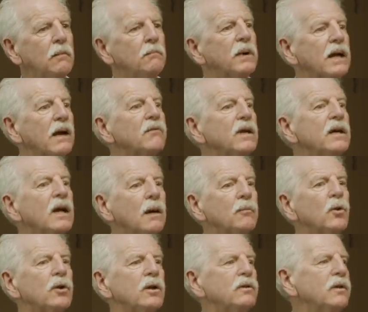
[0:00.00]
But everything I'm
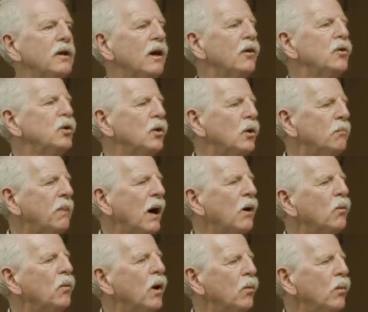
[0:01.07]
going to tell you
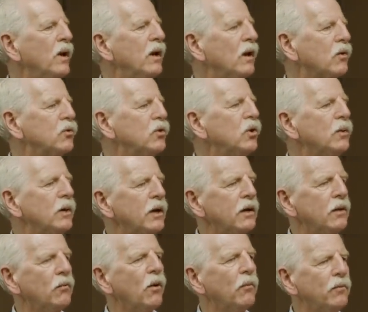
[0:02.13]
about what we are
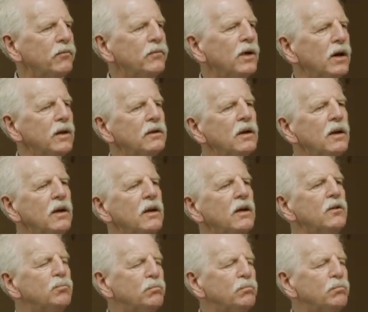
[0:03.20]
doing and what we've done is